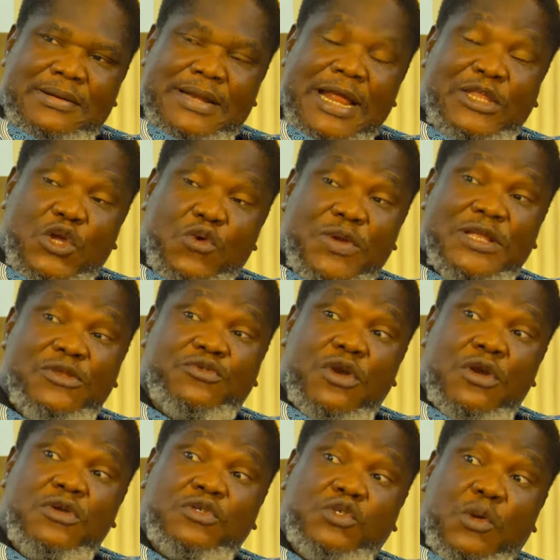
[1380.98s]
that you will
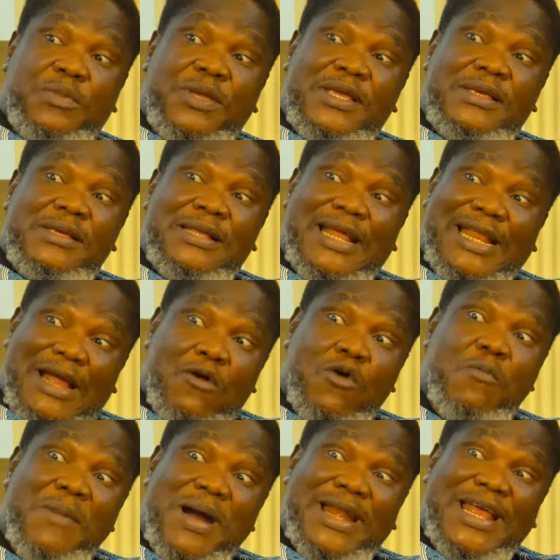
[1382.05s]
introduce to me that I
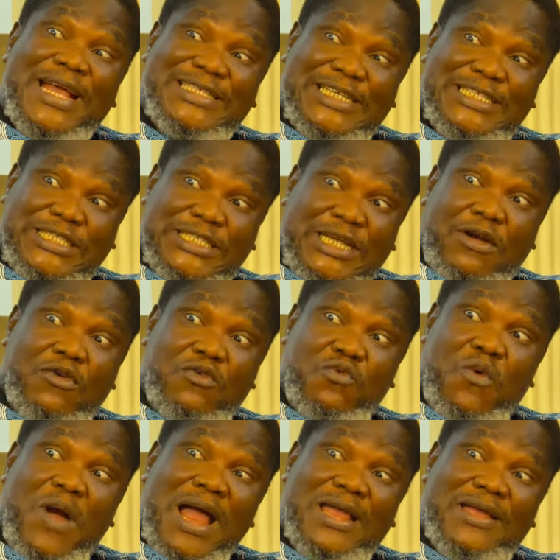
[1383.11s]
will marry as a second
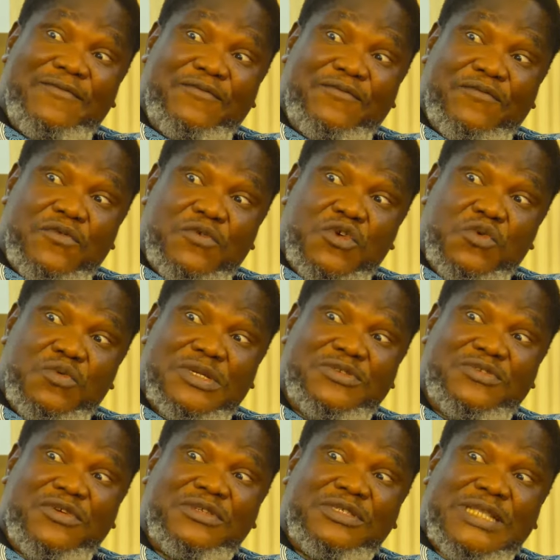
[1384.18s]
wife who you will
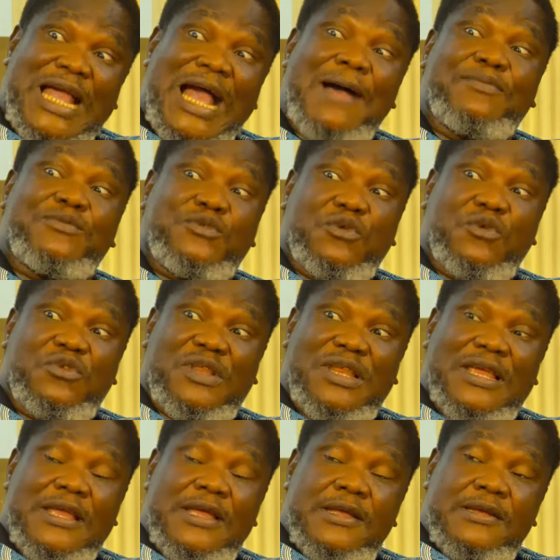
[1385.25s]
trust absolutely
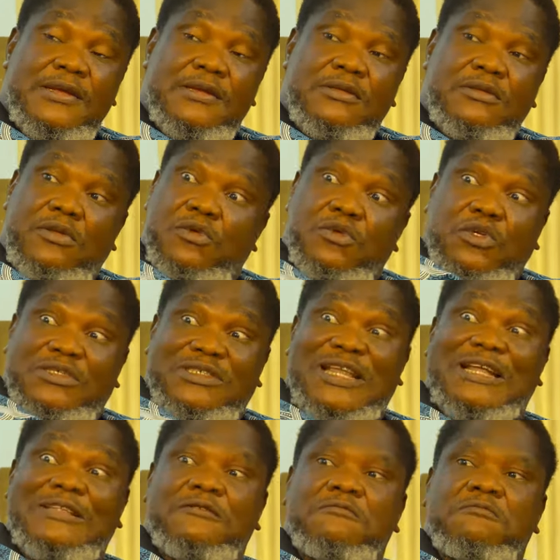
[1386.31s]
to do just that.